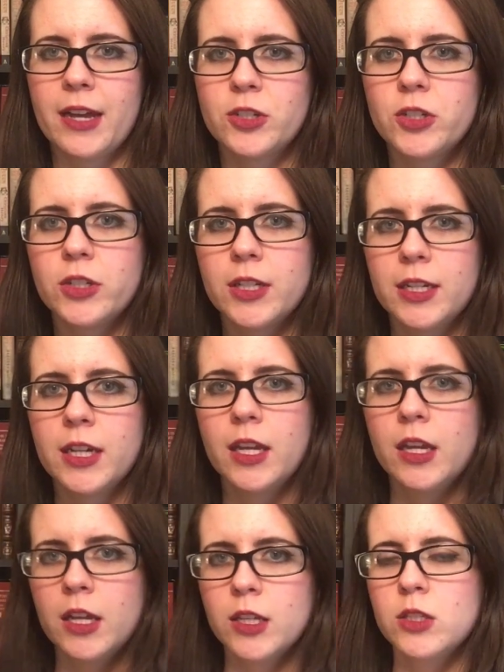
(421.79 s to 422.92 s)
actually
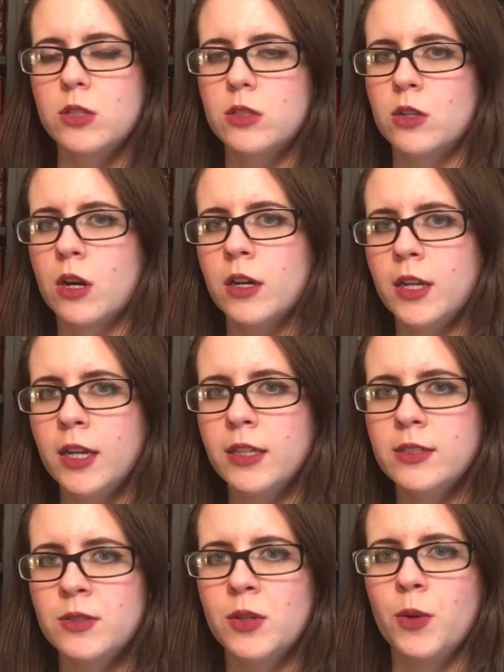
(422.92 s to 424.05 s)

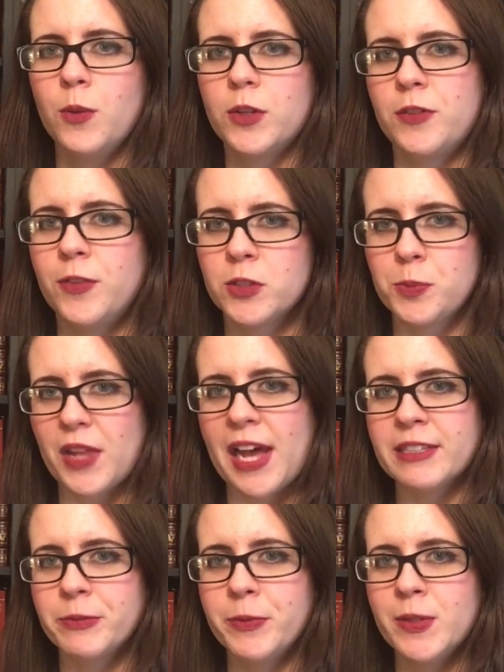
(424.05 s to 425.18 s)
Stardust, which feels
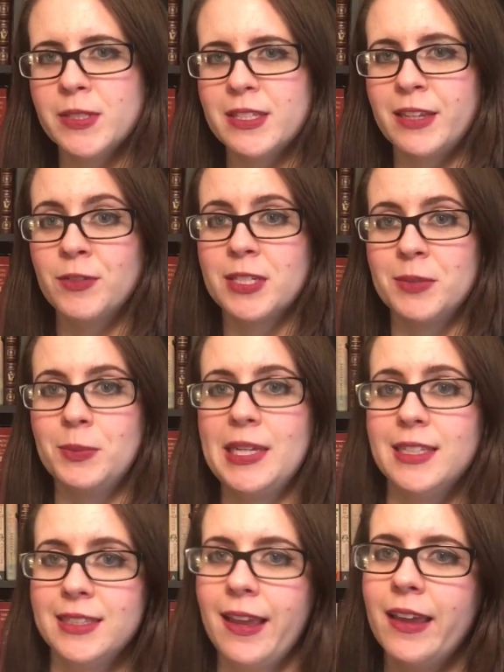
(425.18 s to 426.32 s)
blasphemous even to me
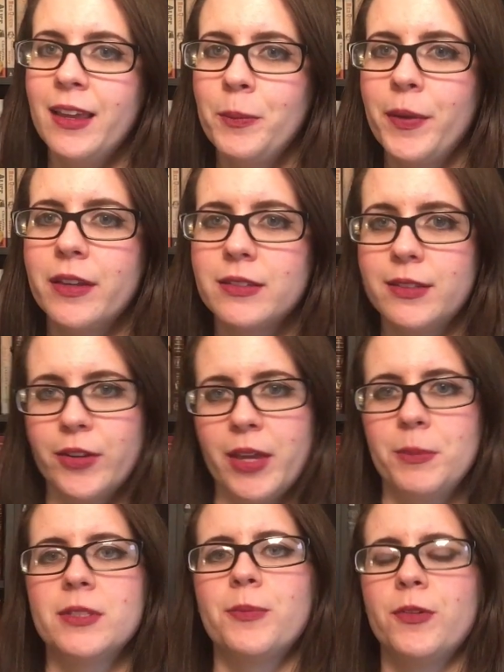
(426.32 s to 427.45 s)
saying, because Neil
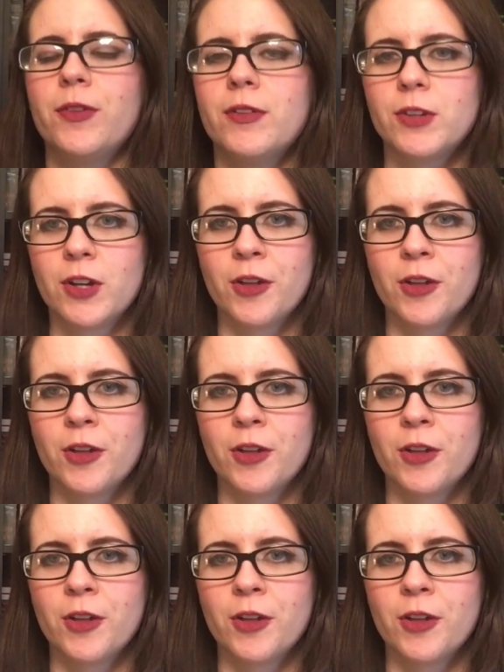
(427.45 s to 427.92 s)
Gaiman's my favorite